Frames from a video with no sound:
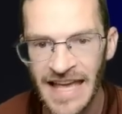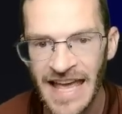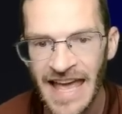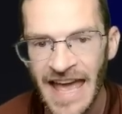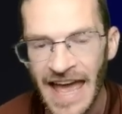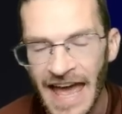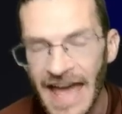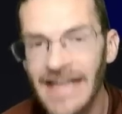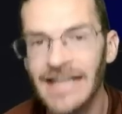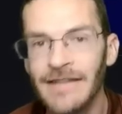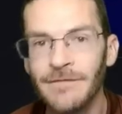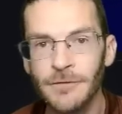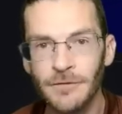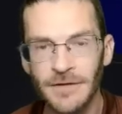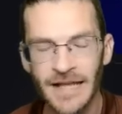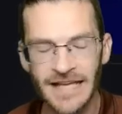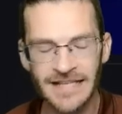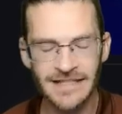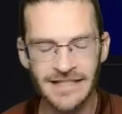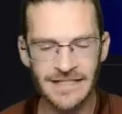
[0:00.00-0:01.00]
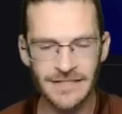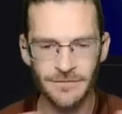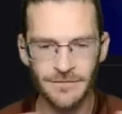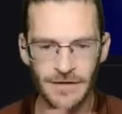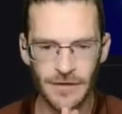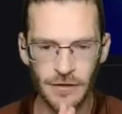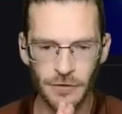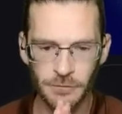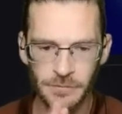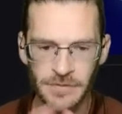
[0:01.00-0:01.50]
And if you like this
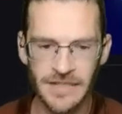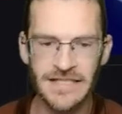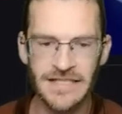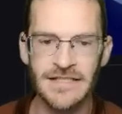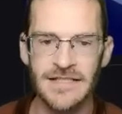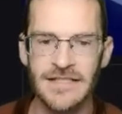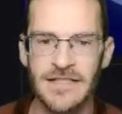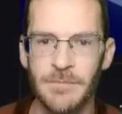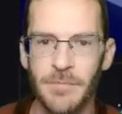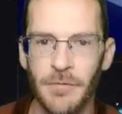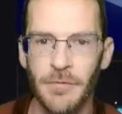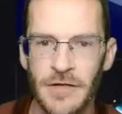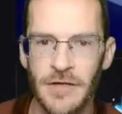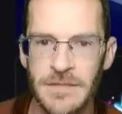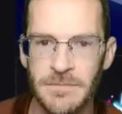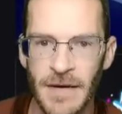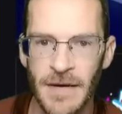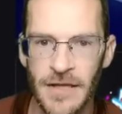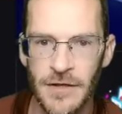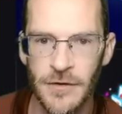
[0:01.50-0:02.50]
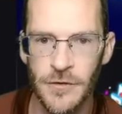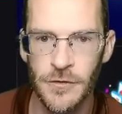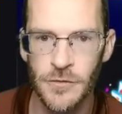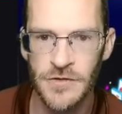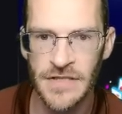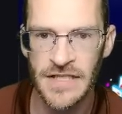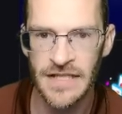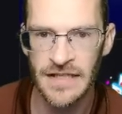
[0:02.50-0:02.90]
video, please support us by using